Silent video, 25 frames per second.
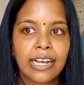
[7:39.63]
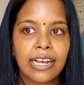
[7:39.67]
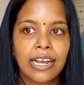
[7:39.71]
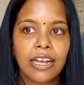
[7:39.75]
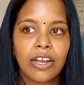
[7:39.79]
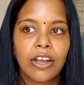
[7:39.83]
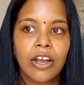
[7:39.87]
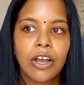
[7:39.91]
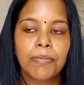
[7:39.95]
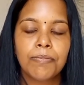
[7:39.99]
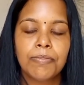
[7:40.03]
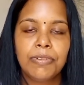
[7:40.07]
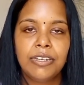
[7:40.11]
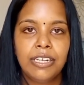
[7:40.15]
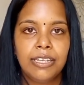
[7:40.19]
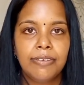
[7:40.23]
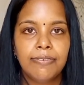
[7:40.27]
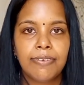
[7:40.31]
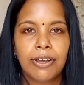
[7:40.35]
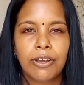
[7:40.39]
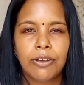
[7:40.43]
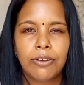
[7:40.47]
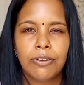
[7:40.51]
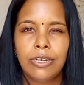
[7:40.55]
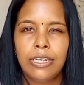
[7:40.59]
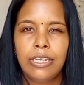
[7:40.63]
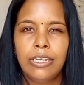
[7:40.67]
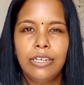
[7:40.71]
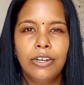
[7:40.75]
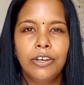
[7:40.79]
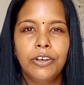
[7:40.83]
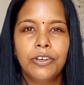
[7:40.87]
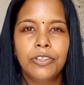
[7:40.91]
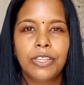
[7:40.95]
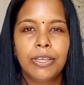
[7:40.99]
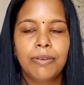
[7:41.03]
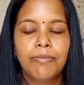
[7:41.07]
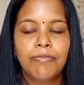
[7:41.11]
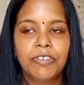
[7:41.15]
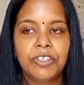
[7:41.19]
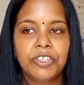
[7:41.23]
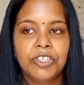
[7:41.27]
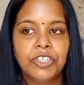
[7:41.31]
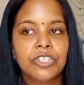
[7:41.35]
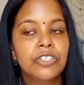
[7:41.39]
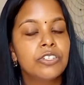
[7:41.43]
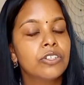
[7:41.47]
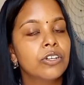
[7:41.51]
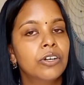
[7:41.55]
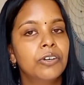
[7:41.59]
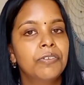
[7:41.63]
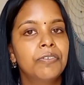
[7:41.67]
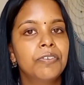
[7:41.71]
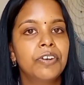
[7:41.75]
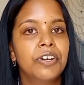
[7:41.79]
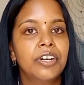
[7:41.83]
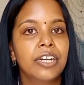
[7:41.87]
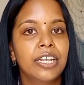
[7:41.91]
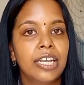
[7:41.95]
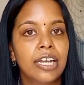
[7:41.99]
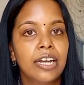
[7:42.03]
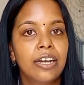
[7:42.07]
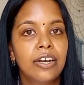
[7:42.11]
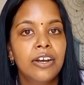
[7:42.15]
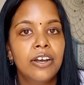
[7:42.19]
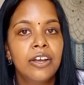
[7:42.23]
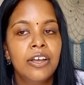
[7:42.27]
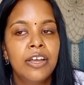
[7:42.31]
I can't believe I only know them for just over a year.